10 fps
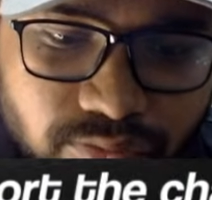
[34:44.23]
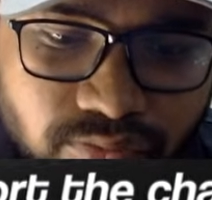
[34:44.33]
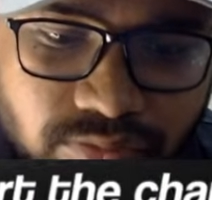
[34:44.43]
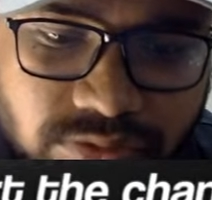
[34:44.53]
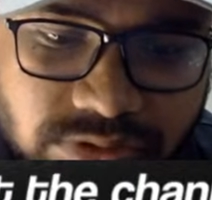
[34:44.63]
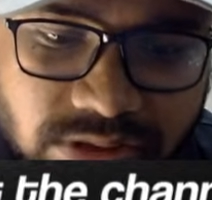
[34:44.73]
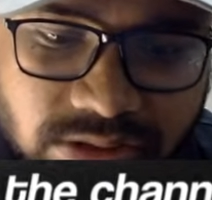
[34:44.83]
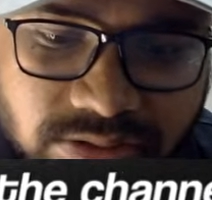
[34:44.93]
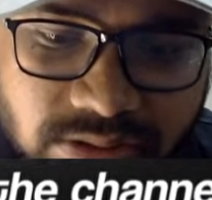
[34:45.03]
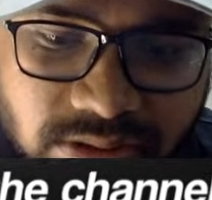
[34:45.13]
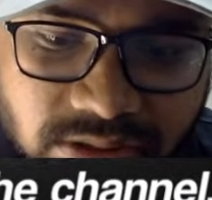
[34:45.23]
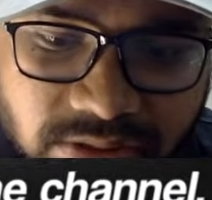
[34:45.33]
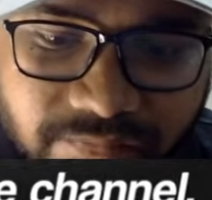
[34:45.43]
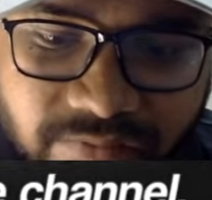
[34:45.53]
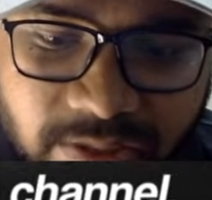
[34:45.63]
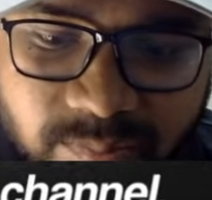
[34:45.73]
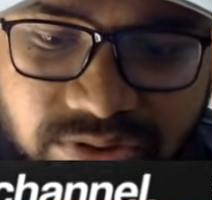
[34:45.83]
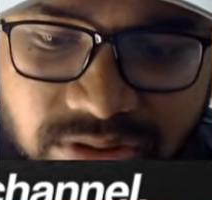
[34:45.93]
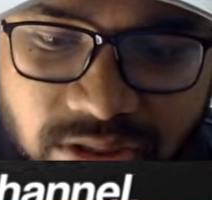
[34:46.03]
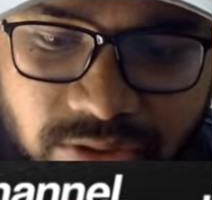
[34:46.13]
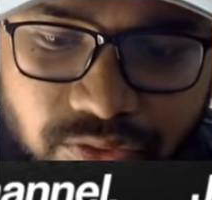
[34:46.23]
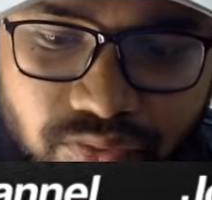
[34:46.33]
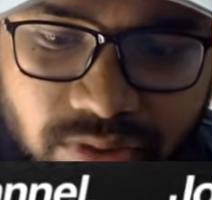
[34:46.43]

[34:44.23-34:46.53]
to select their keyframes and you